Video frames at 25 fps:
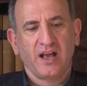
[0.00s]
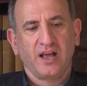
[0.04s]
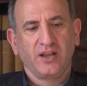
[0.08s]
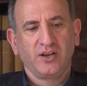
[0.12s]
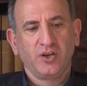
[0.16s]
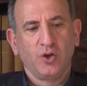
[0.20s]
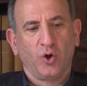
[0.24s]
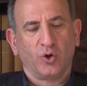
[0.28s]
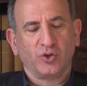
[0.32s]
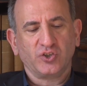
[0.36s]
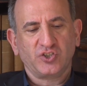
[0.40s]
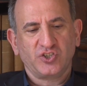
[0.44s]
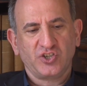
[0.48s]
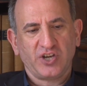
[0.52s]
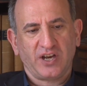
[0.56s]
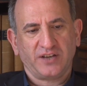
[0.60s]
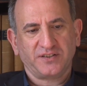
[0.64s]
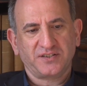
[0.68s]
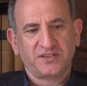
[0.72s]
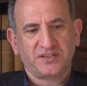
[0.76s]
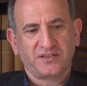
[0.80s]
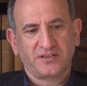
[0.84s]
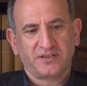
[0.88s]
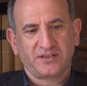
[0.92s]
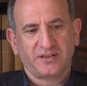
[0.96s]
not
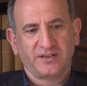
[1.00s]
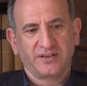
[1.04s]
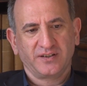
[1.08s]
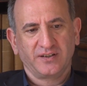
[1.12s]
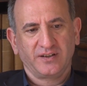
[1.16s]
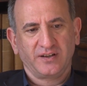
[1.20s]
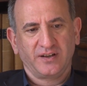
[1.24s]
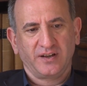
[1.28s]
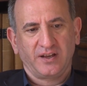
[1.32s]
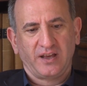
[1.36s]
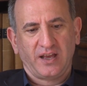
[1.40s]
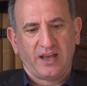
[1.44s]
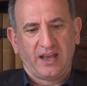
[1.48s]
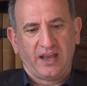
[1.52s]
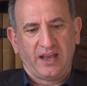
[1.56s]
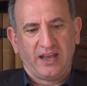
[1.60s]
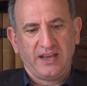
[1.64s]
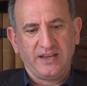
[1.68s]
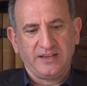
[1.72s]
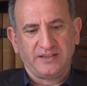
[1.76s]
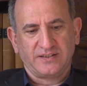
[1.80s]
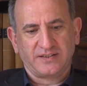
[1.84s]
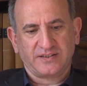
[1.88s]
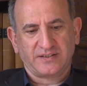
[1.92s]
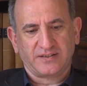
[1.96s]
just
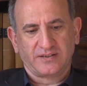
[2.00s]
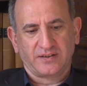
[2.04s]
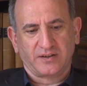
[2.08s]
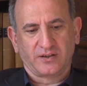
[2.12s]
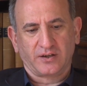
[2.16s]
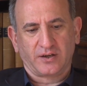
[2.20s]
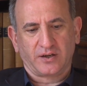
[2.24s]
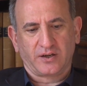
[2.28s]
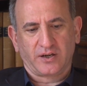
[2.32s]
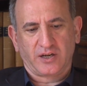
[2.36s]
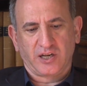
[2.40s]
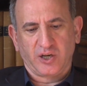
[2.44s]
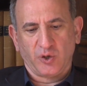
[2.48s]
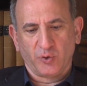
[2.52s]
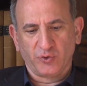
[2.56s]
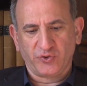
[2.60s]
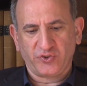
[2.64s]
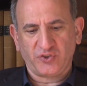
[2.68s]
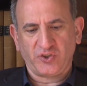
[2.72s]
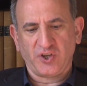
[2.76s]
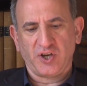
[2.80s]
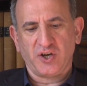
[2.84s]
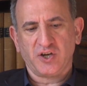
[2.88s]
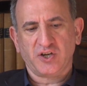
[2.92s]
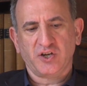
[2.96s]
his close
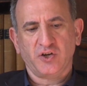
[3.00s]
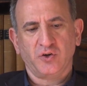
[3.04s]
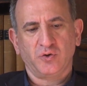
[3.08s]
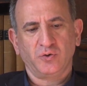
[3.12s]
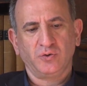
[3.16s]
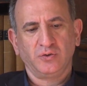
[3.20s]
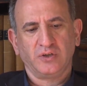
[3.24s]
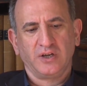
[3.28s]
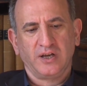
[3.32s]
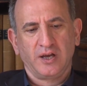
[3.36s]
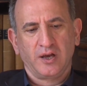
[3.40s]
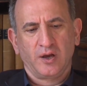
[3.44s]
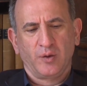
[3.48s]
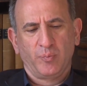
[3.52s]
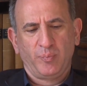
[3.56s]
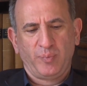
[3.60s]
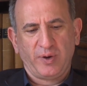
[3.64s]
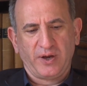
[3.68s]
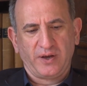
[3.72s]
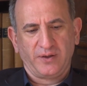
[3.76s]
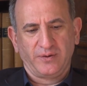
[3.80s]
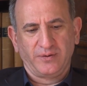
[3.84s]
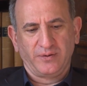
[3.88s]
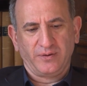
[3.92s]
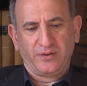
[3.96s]
circle,
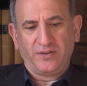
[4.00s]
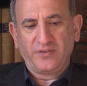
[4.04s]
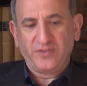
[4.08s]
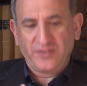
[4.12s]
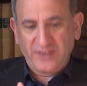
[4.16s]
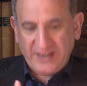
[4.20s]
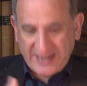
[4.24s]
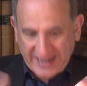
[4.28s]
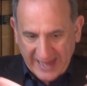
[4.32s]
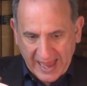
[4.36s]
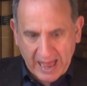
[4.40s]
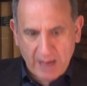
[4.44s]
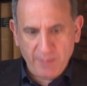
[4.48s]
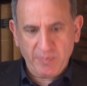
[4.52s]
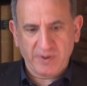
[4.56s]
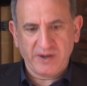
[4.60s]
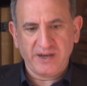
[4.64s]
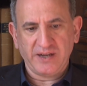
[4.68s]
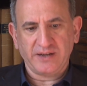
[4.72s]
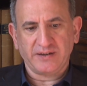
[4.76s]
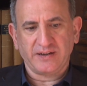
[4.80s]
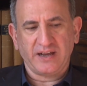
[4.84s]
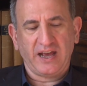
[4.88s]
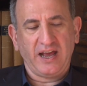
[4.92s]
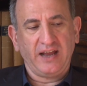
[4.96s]
but the
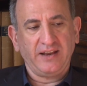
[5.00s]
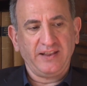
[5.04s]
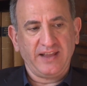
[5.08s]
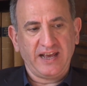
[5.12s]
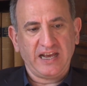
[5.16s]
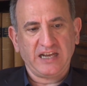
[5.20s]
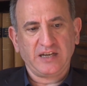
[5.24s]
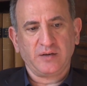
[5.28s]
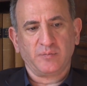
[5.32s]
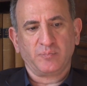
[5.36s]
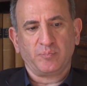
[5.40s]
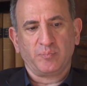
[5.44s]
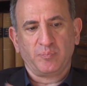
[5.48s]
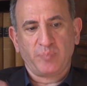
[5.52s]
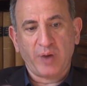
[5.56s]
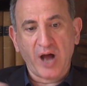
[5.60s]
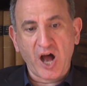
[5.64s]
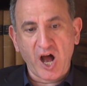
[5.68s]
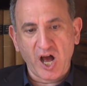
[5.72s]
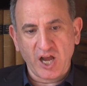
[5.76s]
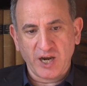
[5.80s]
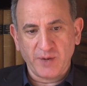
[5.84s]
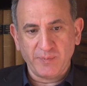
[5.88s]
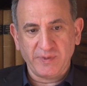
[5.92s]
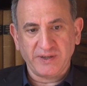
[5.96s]
cabinet and then
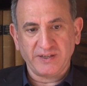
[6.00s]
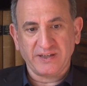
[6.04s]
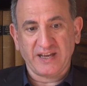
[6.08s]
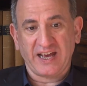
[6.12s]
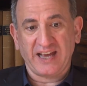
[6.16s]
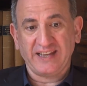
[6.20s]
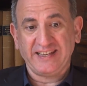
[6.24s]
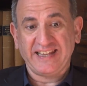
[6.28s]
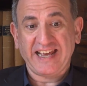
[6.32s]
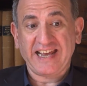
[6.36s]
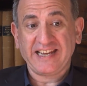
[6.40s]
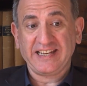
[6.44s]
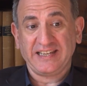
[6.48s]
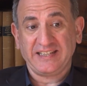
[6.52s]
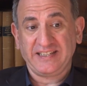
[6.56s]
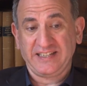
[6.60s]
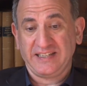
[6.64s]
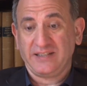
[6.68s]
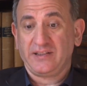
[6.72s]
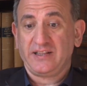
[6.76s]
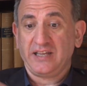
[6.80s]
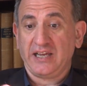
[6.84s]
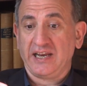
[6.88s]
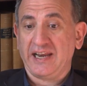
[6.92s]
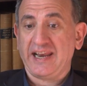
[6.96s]
parliament and then
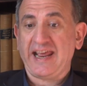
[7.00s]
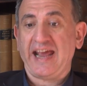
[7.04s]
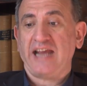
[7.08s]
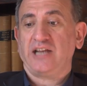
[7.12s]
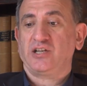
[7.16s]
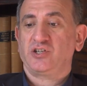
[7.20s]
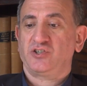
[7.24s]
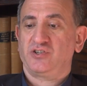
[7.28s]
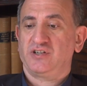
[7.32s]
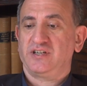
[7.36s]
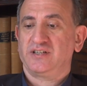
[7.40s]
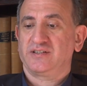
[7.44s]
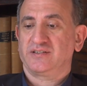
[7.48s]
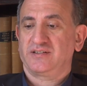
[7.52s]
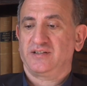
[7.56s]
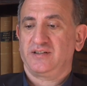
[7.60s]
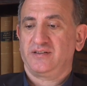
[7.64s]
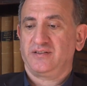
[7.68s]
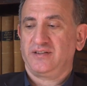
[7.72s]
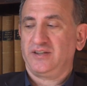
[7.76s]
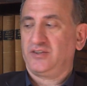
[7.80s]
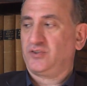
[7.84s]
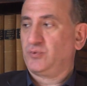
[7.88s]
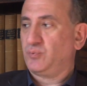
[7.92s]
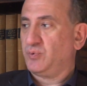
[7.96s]
indeed the electorate
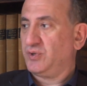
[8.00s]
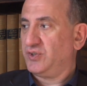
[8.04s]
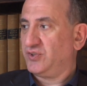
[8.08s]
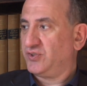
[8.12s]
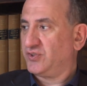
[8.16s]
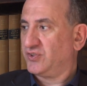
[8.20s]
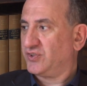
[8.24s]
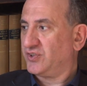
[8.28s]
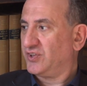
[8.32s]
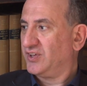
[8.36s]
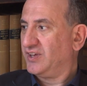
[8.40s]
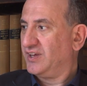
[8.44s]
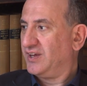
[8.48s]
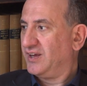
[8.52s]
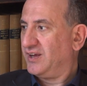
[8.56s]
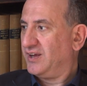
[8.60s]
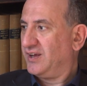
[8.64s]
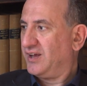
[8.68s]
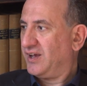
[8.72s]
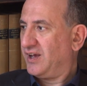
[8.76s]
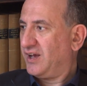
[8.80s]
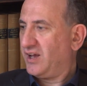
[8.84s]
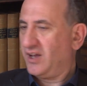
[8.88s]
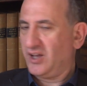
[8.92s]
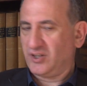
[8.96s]
that this was
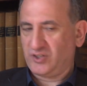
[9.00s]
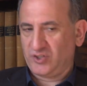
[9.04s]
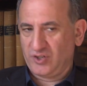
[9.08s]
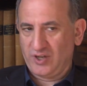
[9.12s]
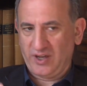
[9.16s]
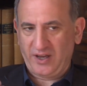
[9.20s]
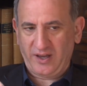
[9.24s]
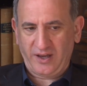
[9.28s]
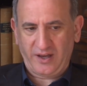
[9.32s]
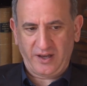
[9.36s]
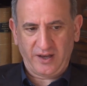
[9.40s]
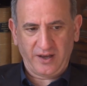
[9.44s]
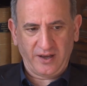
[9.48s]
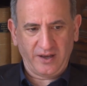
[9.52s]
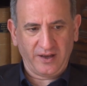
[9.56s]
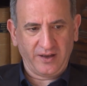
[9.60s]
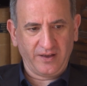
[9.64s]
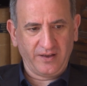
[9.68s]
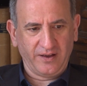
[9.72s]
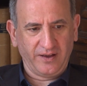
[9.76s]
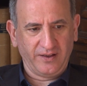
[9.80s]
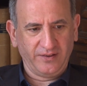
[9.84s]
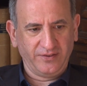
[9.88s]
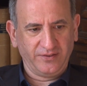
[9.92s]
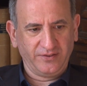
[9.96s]
a, uh,
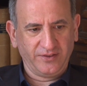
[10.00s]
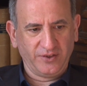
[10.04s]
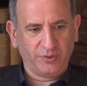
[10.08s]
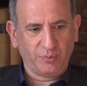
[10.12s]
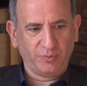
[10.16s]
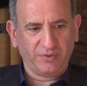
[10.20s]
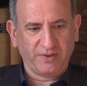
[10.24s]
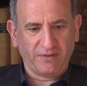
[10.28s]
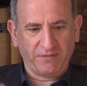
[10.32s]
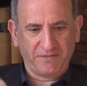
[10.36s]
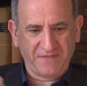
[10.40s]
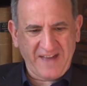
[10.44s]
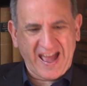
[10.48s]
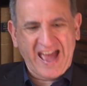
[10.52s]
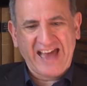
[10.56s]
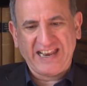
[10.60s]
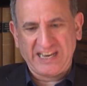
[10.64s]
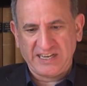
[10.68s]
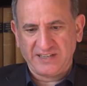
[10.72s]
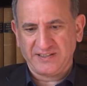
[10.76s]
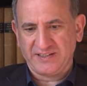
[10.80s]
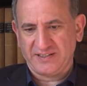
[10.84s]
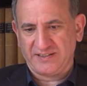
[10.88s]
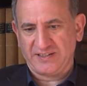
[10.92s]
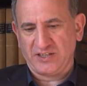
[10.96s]
this was a
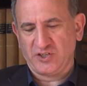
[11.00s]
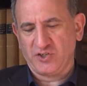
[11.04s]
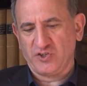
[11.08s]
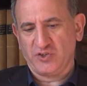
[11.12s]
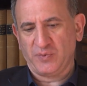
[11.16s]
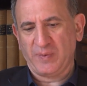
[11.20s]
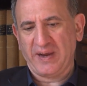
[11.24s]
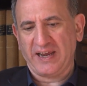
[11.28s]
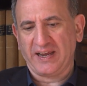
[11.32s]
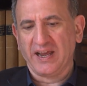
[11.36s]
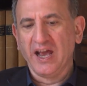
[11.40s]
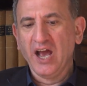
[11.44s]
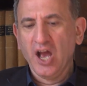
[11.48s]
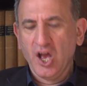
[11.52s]
valid decision to make.